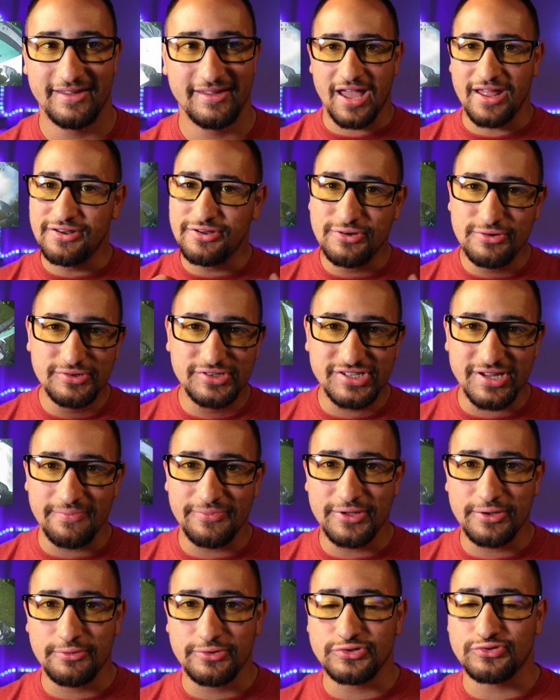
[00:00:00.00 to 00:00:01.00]
I knew
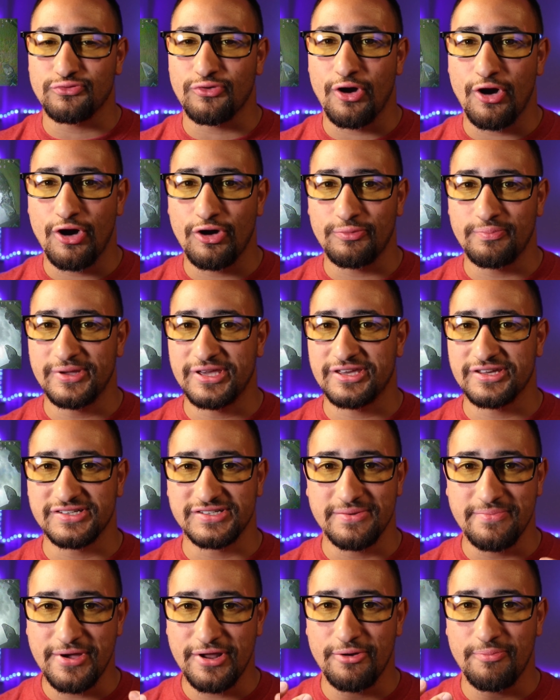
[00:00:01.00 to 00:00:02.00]
something was wrong because
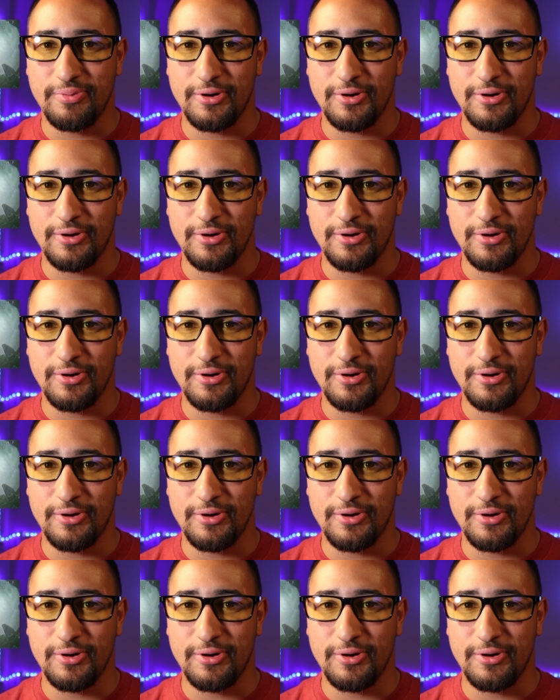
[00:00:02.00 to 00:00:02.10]
the metal